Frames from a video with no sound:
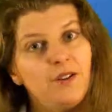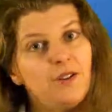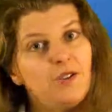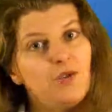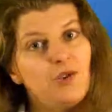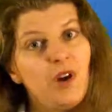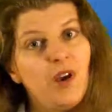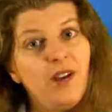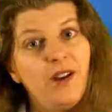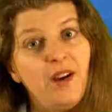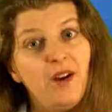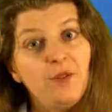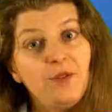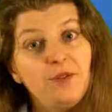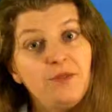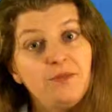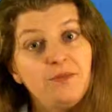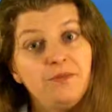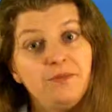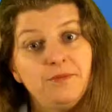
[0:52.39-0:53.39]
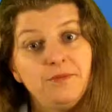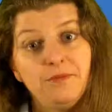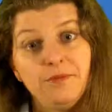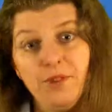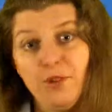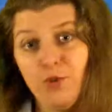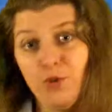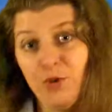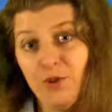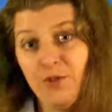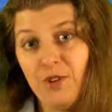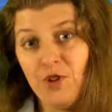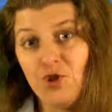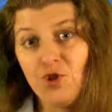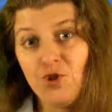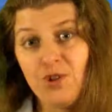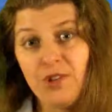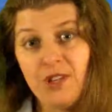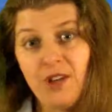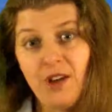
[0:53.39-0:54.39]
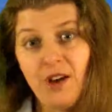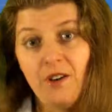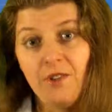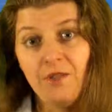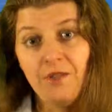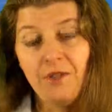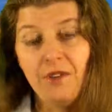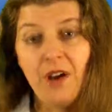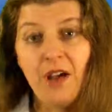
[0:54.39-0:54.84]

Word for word: Try it out if you're adventurous enough.